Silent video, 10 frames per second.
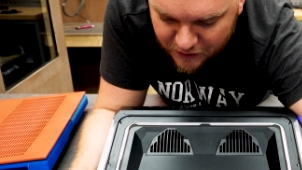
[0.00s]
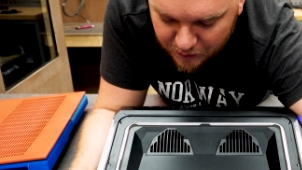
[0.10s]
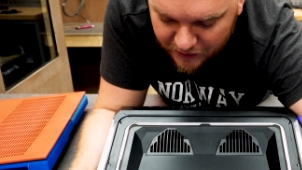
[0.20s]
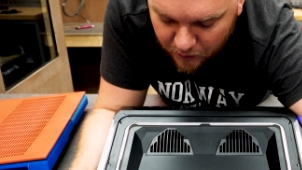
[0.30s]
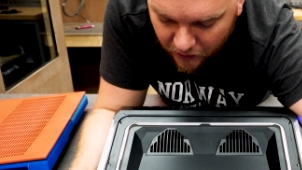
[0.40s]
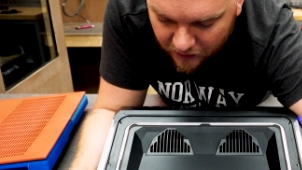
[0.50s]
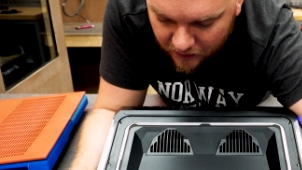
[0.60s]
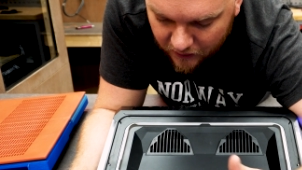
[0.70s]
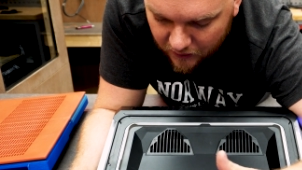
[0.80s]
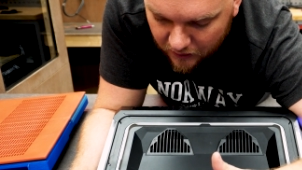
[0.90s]
speed one,
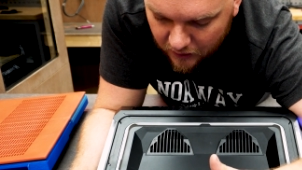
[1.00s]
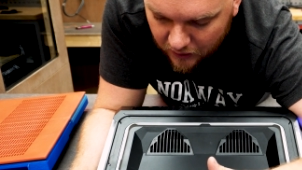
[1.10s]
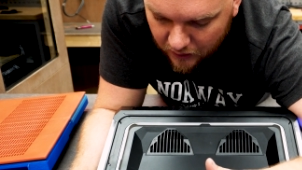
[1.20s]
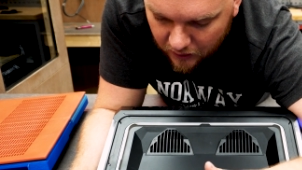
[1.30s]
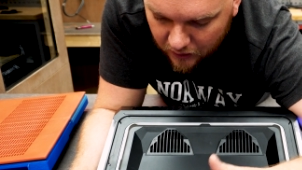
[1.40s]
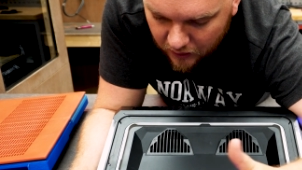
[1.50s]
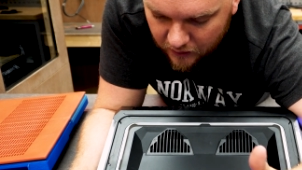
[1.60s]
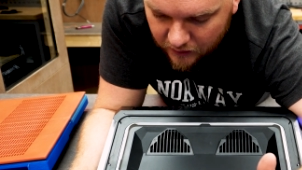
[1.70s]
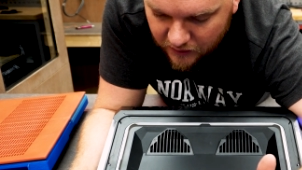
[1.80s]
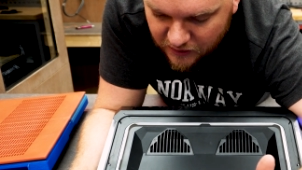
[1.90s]

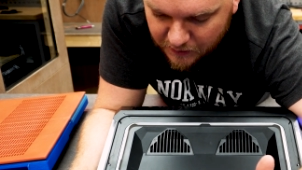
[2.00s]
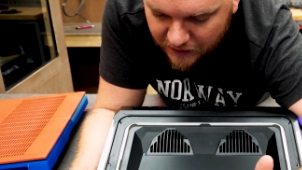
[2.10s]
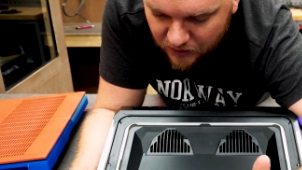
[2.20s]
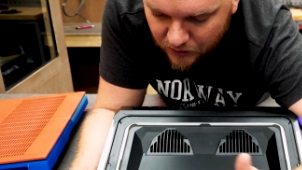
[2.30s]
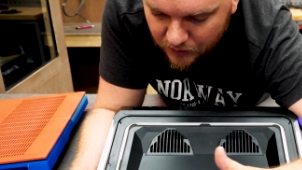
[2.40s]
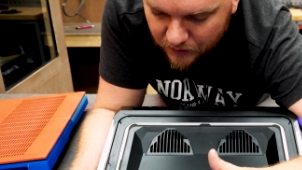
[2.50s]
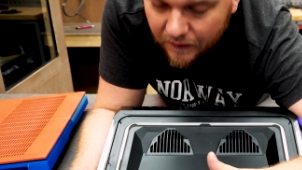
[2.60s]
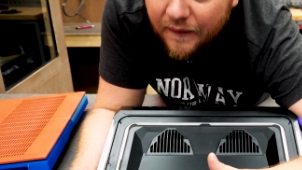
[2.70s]
speed two,